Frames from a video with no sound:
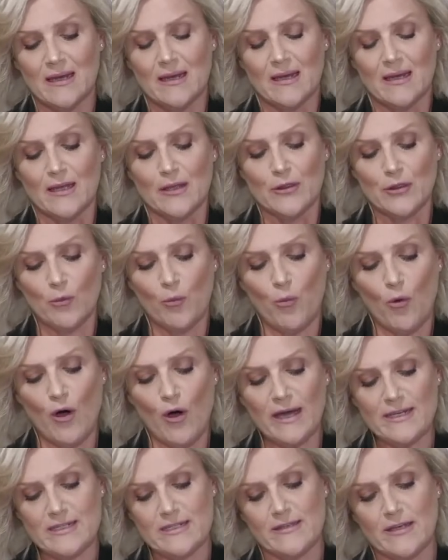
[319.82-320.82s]
the
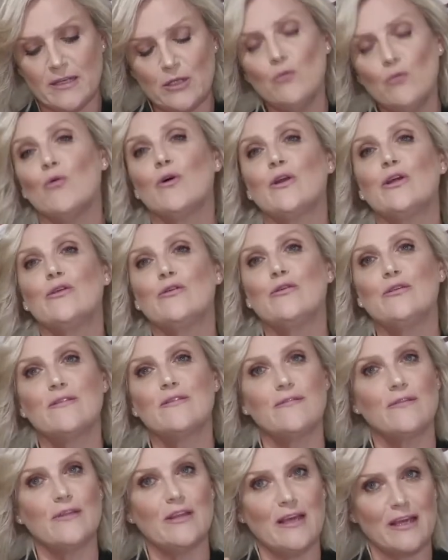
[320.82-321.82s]
white that you want to use
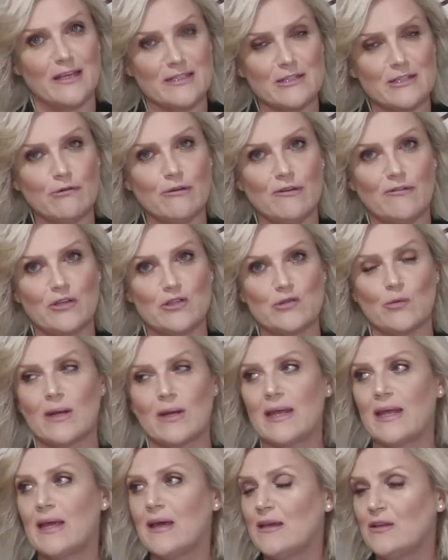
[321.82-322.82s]
for the exterior of your
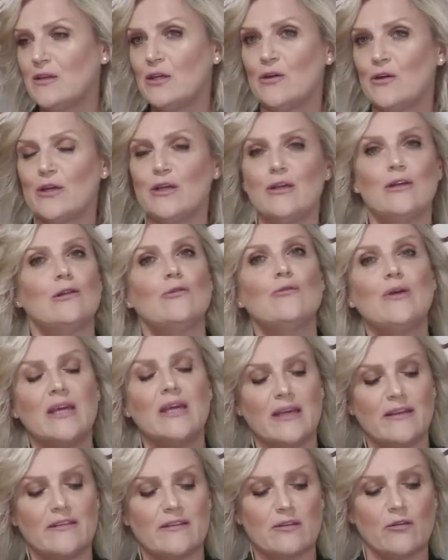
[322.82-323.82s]
dwelling, and you're looking
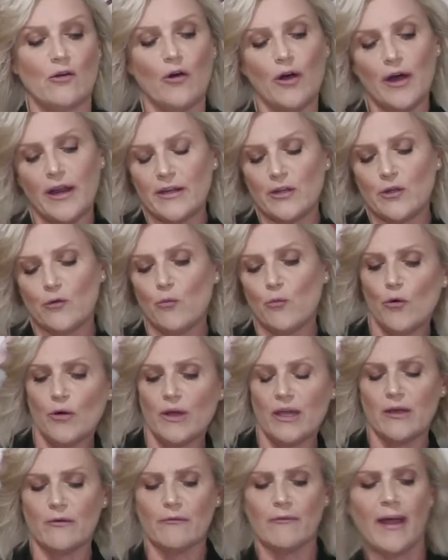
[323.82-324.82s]
inside and you're
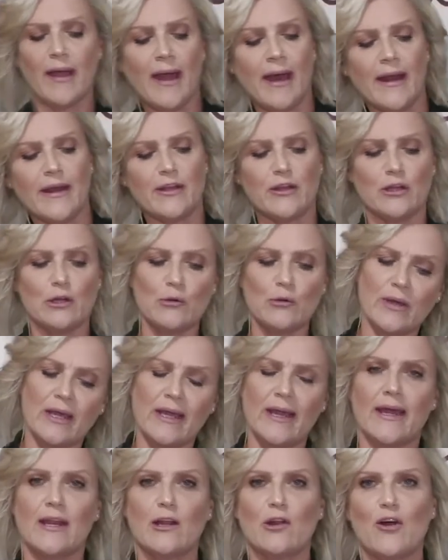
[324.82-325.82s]
walking around and you're looking
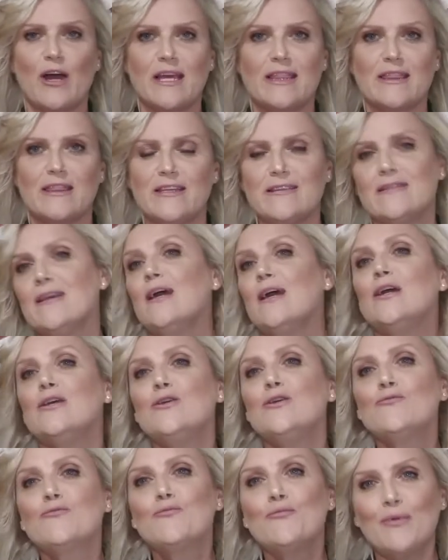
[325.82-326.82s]
at it like this,
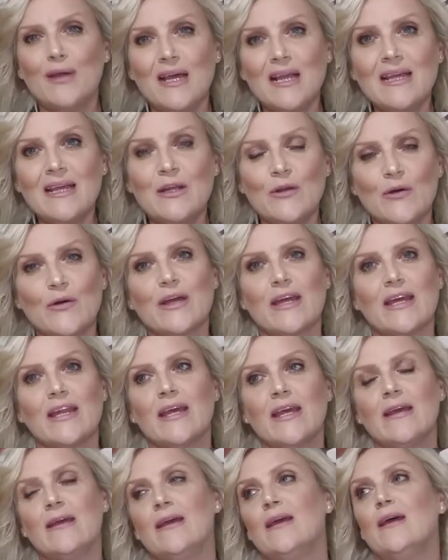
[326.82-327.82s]
you're really not
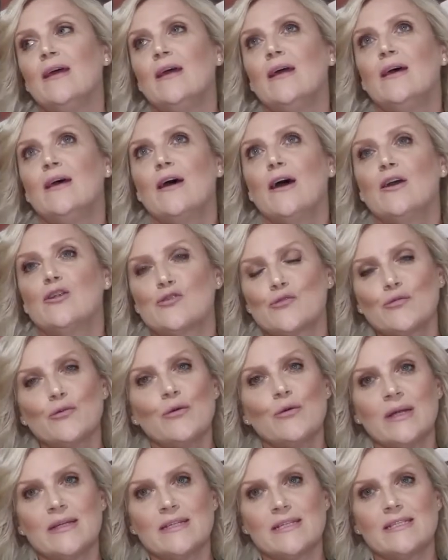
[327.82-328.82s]
getting a true
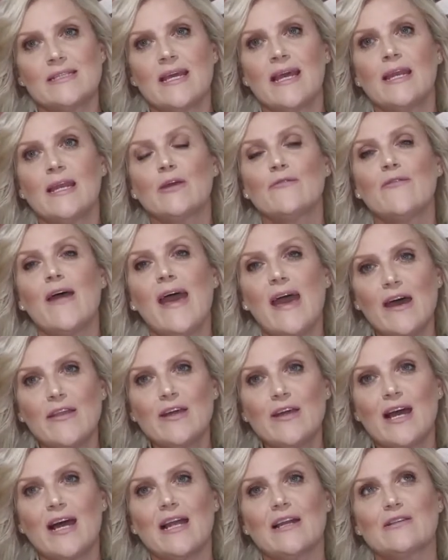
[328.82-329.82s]
understanding of how the
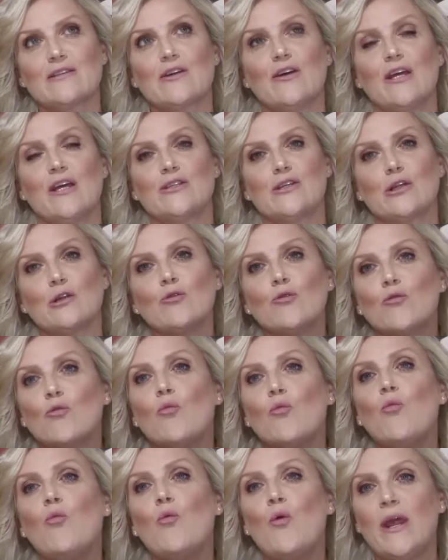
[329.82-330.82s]
colour is going to look
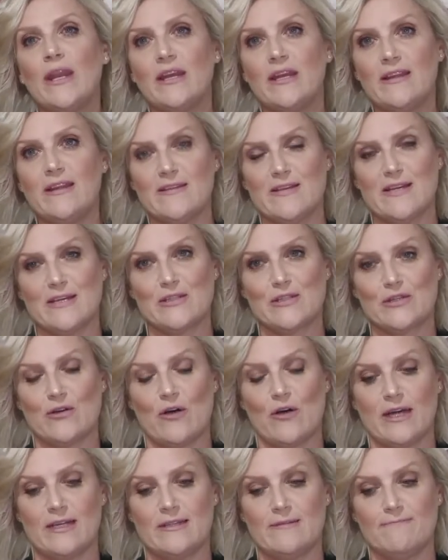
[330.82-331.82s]
when it is
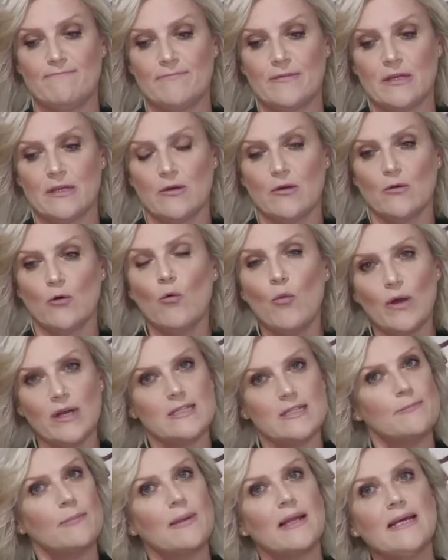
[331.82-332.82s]
outside, or when it's
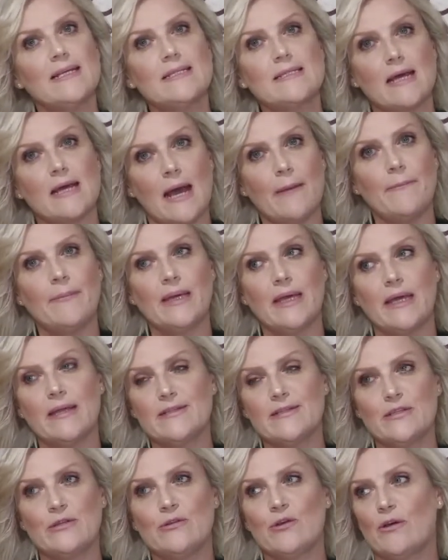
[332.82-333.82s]
placed up
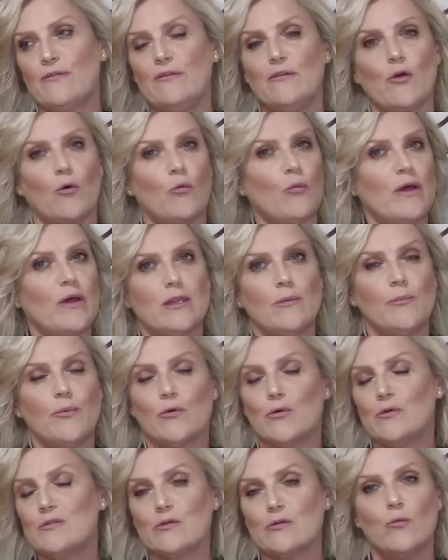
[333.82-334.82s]
against, if you've got
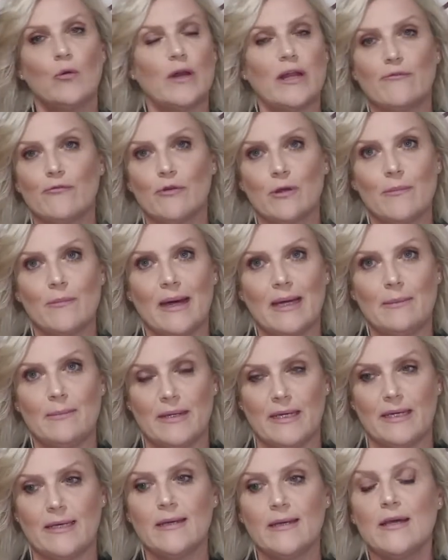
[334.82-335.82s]
weatherboards or whatever it may
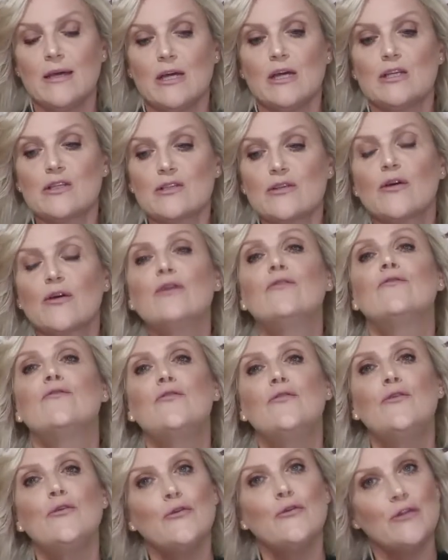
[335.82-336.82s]
be. So
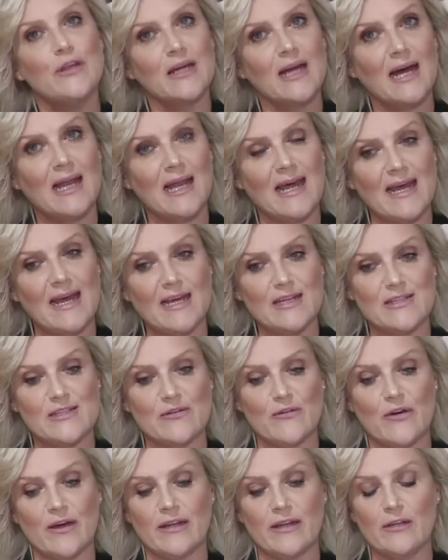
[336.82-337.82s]
view the colour
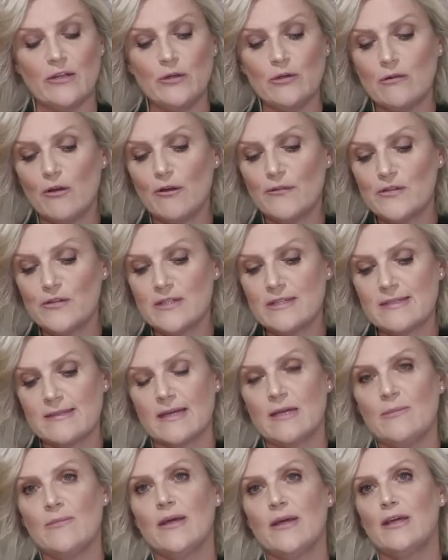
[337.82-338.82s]
outside. And you'll often
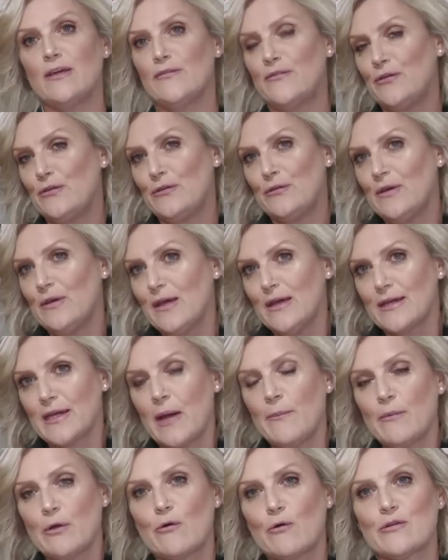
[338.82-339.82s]
see me, if you
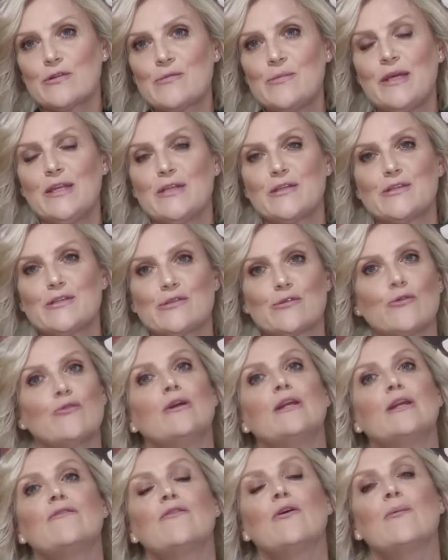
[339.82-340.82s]
come across me in a store and
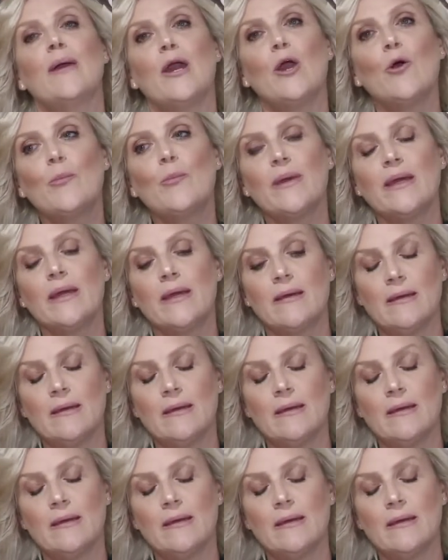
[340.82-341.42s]
if I'm helping